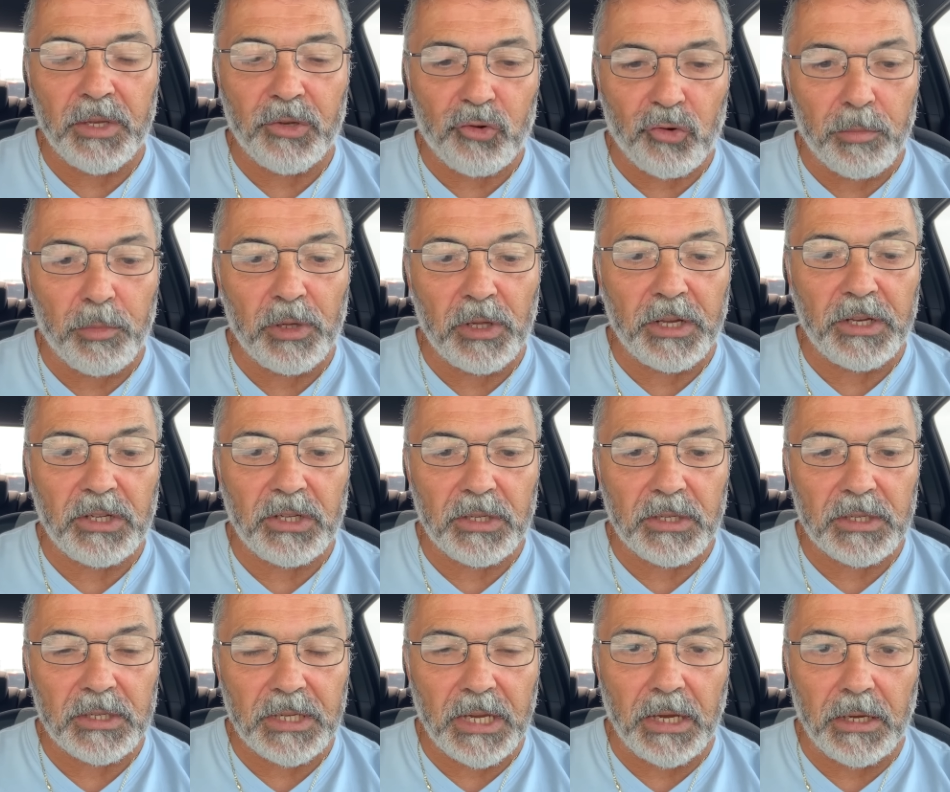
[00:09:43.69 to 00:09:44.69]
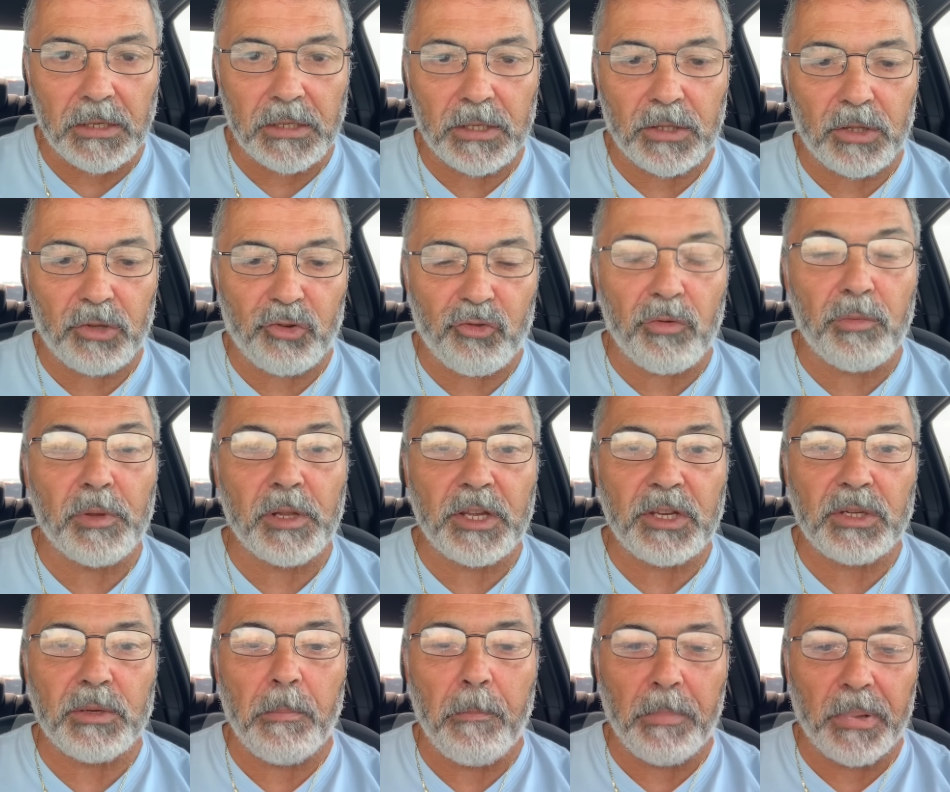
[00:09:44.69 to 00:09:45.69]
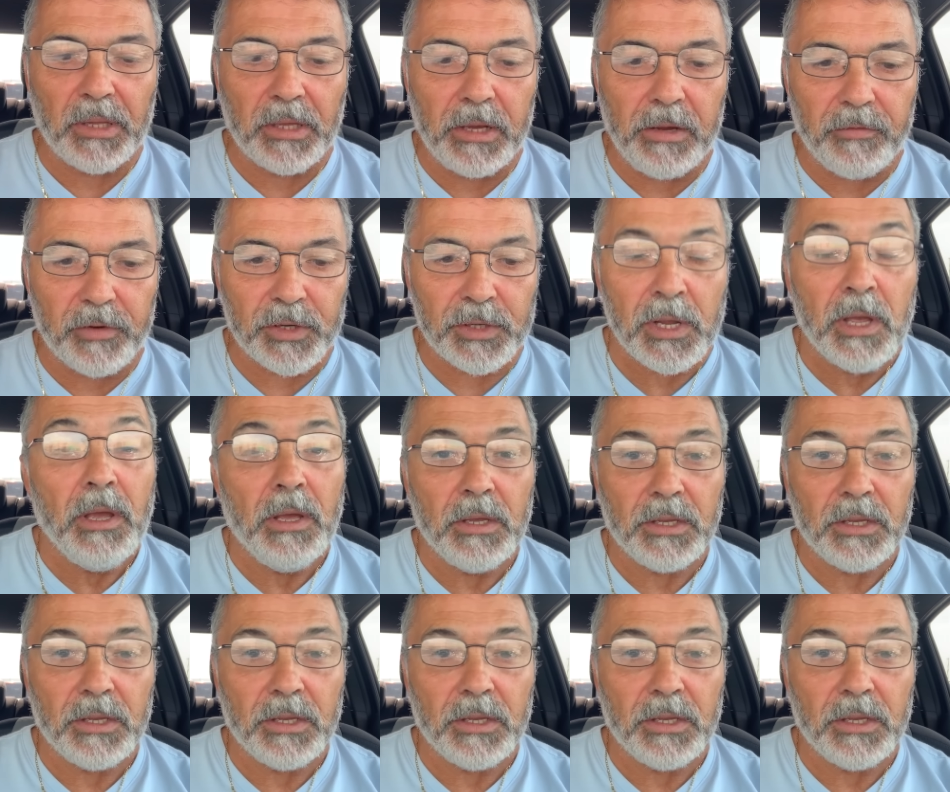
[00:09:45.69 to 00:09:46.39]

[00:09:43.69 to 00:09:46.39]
tribulation saints, tribulation believers.